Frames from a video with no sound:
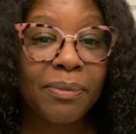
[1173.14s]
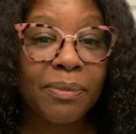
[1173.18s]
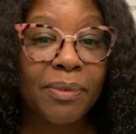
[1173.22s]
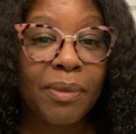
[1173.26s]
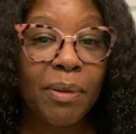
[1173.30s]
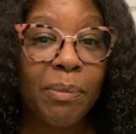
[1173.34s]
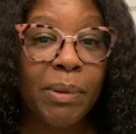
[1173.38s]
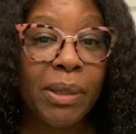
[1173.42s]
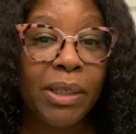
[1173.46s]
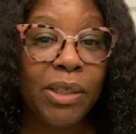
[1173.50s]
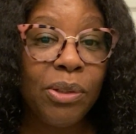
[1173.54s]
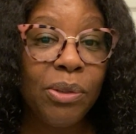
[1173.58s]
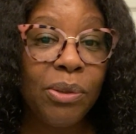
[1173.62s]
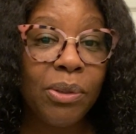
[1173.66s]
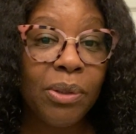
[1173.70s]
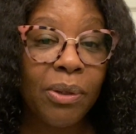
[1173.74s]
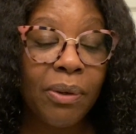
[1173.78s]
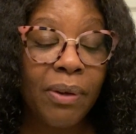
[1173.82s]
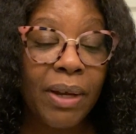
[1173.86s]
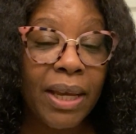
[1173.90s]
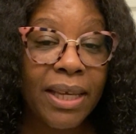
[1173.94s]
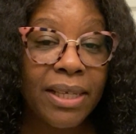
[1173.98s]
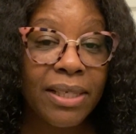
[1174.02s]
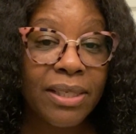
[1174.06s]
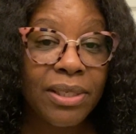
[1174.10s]
But,
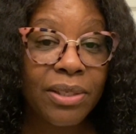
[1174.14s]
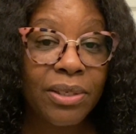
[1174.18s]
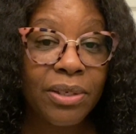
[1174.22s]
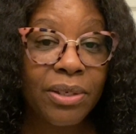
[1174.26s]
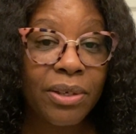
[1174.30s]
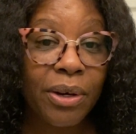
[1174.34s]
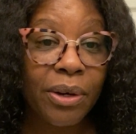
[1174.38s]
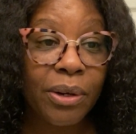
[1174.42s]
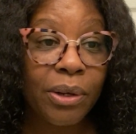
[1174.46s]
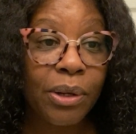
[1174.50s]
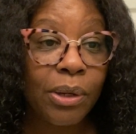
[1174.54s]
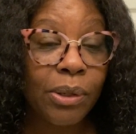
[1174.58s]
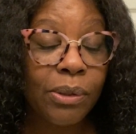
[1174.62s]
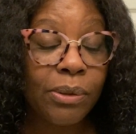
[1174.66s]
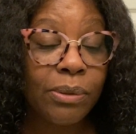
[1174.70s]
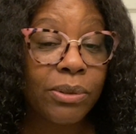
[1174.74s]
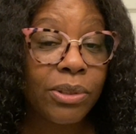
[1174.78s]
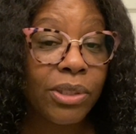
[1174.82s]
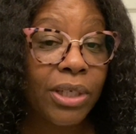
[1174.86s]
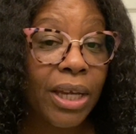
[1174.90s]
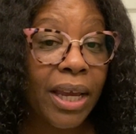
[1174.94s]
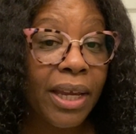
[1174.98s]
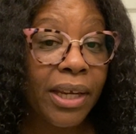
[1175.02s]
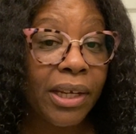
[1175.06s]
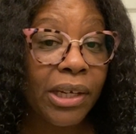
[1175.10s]
as her
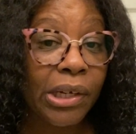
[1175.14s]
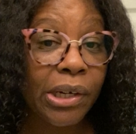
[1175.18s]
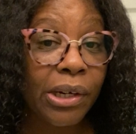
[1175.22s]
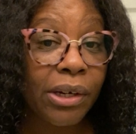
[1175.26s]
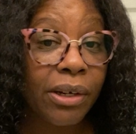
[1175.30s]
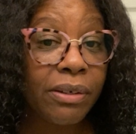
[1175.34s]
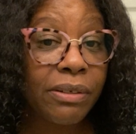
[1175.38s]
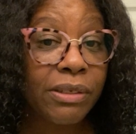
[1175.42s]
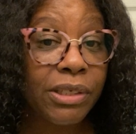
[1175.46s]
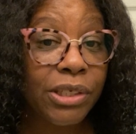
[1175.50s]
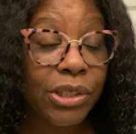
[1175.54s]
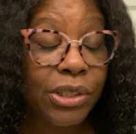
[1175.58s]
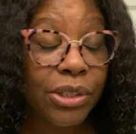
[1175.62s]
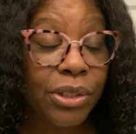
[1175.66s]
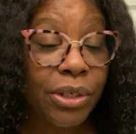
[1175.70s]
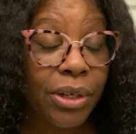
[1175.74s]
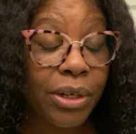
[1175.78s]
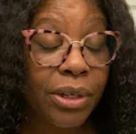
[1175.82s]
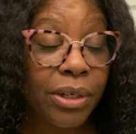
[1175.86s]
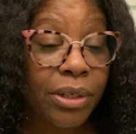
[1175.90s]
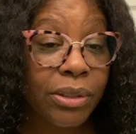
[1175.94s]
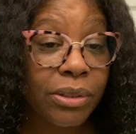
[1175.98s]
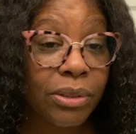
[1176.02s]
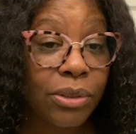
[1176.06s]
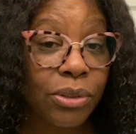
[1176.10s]
coach, I encouraged
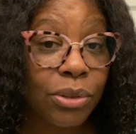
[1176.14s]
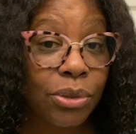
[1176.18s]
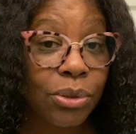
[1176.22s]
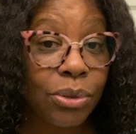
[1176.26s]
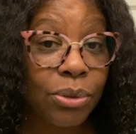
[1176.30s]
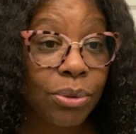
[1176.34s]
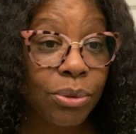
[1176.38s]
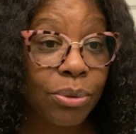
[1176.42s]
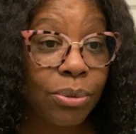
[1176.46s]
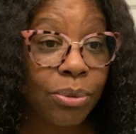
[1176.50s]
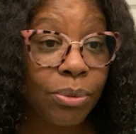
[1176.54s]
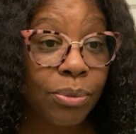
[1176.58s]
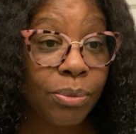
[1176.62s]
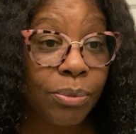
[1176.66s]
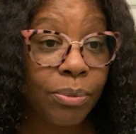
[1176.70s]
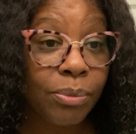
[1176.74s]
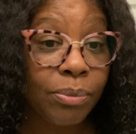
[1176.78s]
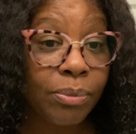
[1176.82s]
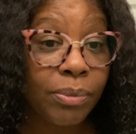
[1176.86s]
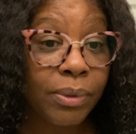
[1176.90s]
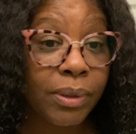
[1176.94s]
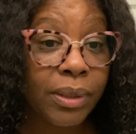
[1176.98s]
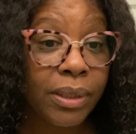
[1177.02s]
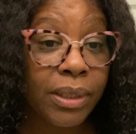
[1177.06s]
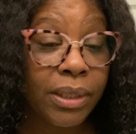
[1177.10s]
her to
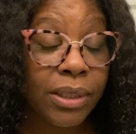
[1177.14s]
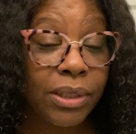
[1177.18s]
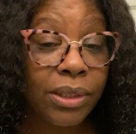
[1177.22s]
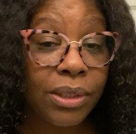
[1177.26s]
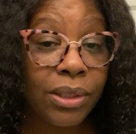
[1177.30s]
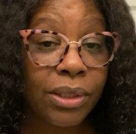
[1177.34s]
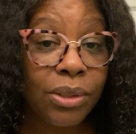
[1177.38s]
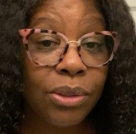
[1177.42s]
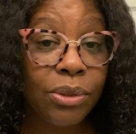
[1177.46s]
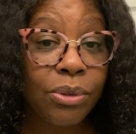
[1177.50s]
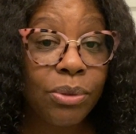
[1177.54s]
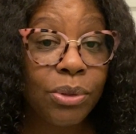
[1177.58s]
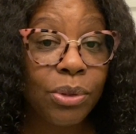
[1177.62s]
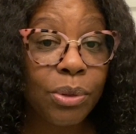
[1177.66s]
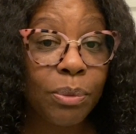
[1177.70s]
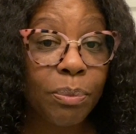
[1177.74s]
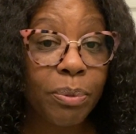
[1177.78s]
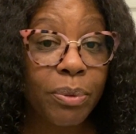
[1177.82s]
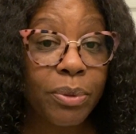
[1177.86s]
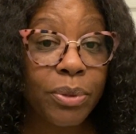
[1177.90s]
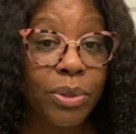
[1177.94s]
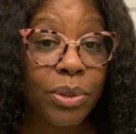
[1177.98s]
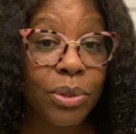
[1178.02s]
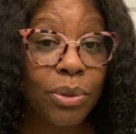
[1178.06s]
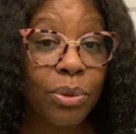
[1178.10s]
continue to
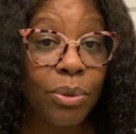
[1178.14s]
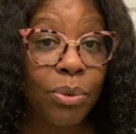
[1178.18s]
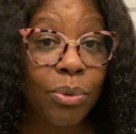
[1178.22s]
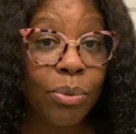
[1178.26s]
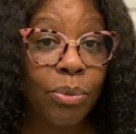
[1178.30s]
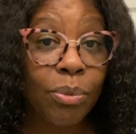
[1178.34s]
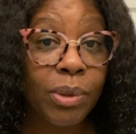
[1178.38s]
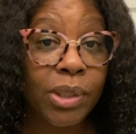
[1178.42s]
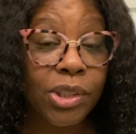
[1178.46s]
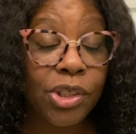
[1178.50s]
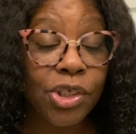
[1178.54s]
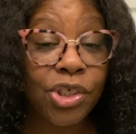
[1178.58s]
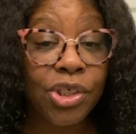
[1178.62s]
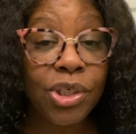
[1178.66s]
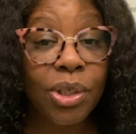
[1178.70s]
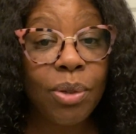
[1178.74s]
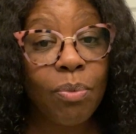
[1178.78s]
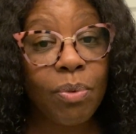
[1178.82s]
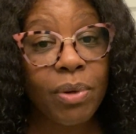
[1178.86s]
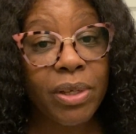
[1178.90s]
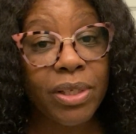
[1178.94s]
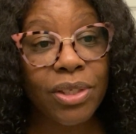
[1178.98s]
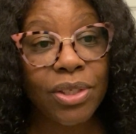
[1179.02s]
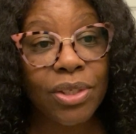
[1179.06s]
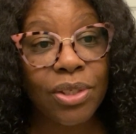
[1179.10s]
pursue what she
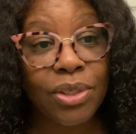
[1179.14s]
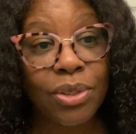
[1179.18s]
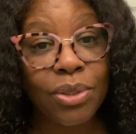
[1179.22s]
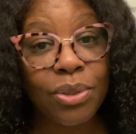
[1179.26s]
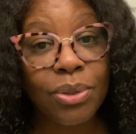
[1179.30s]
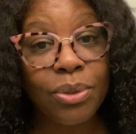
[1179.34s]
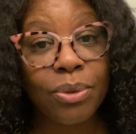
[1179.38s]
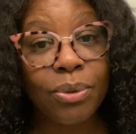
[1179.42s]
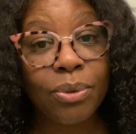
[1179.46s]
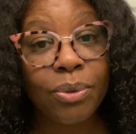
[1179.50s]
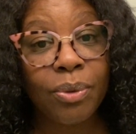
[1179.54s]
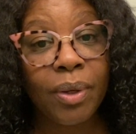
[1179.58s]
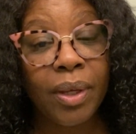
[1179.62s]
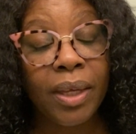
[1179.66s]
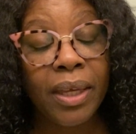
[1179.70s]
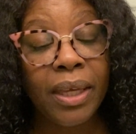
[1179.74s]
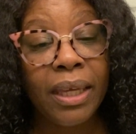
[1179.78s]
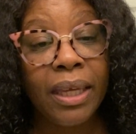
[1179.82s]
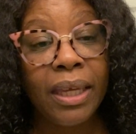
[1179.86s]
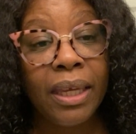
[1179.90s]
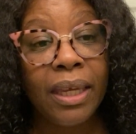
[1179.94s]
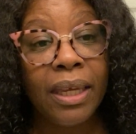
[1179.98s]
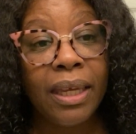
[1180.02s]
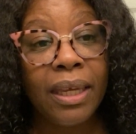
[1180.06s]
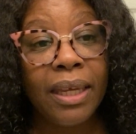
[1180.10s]
wants to do
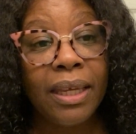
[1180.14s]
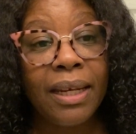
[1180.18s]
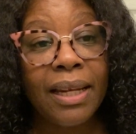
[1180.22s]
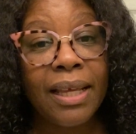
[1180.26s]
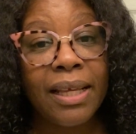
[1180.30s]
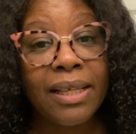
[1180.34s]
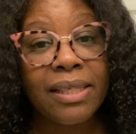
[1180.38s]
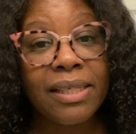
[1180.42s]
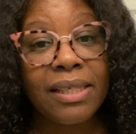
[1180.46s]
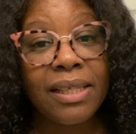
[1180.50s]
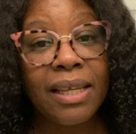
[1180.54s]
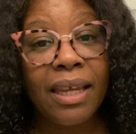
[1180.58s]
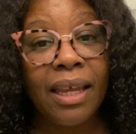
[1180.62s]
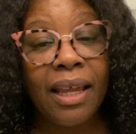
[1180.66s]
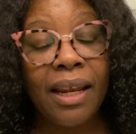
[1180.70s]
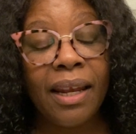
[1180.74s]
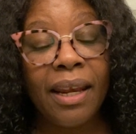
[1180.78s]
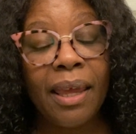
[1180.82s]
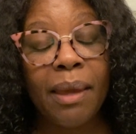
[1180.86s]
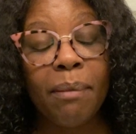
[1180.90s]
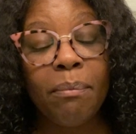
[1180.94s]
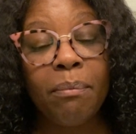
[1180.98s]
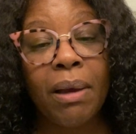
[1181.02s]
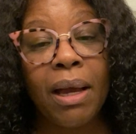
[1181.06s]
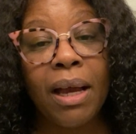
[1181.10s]
and not stay in
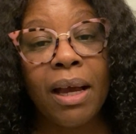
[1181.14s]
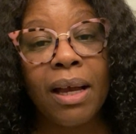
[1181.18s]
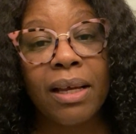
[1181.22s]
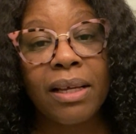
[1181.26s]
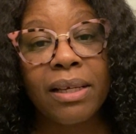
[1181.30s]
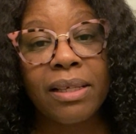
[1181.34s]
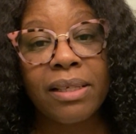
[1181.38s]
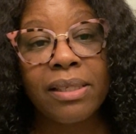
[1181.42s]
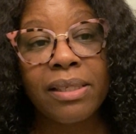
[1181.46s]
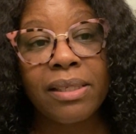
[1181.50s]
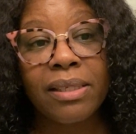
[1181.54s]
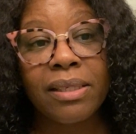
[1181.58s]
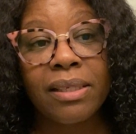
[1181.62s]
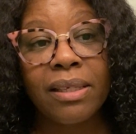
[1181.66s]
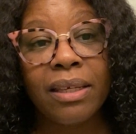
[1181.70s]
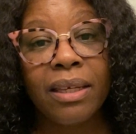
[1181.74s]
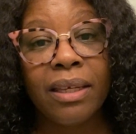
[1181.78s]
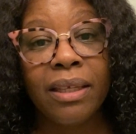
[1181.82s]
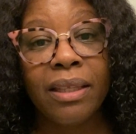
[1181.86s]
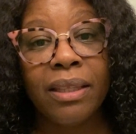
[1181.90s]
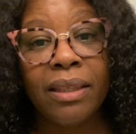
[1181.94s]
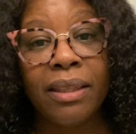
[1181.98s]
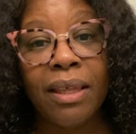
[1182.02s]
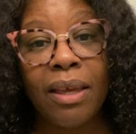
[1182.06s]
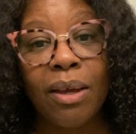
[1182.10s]
that box
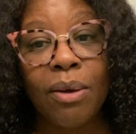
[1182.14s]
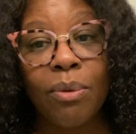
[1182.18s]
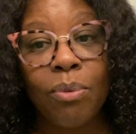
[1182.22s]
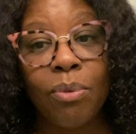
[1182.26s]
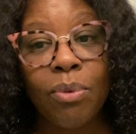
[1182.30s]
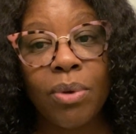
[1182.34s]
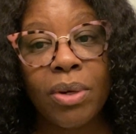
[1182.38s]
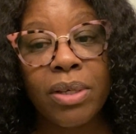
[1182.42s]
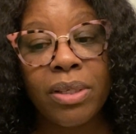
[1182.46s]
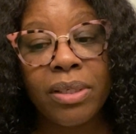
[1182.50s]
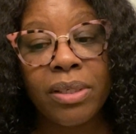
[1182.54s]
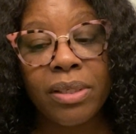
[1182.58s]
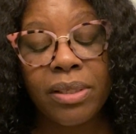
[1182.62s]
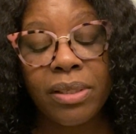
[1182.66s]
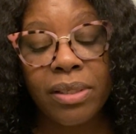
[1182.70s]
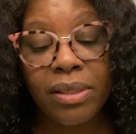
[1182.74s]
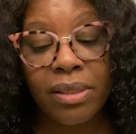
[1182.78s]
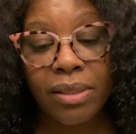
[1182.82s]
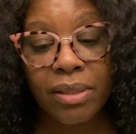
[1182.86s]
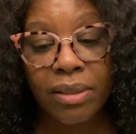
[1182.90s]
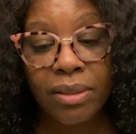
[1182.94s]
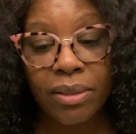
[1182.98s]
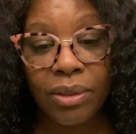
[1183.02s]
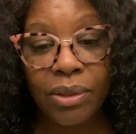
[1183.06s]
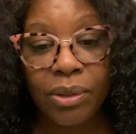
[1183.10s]
that was,
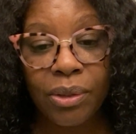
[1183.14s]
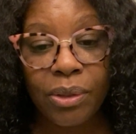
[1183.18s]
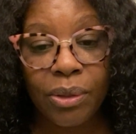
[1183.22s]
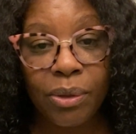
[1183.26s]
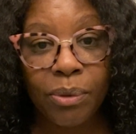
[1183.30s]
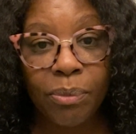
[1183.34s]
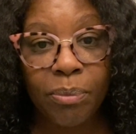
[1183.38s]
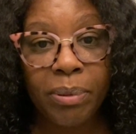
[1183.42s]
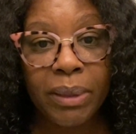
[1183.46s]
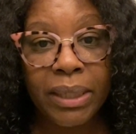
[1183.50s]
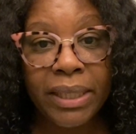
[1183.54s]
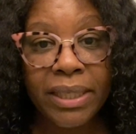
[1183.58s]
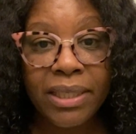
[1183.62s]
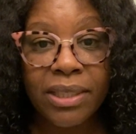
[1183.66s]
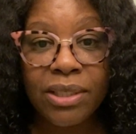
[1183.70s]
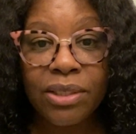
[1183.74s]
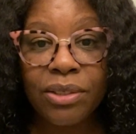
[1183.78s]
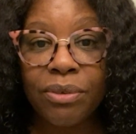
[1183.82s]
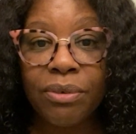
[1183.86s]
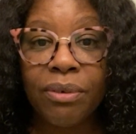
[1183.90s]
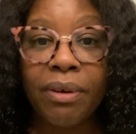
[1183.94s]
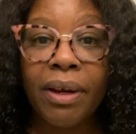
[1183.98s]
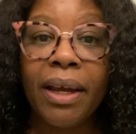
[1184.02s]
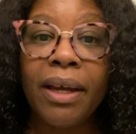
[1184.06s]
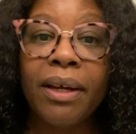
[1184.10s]
placed
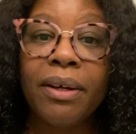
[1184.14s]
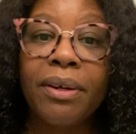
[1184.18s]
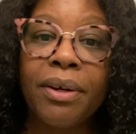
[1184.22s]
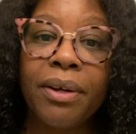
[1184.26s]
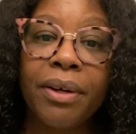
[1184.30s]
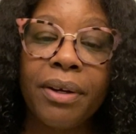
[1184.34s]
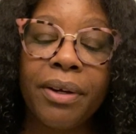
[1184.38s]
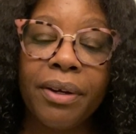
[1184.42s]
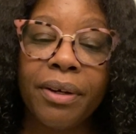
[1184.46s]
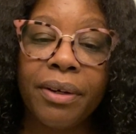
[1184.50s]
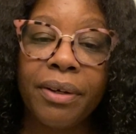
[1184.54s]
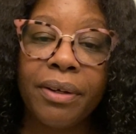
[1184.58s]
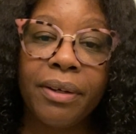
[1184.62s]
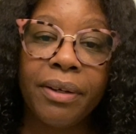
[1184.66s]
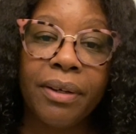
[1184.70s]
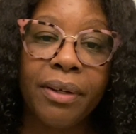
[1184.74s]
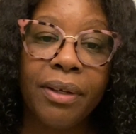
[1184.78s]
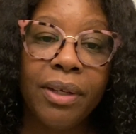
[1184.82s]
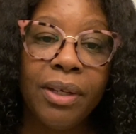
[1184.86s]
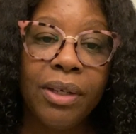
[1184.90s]
around her.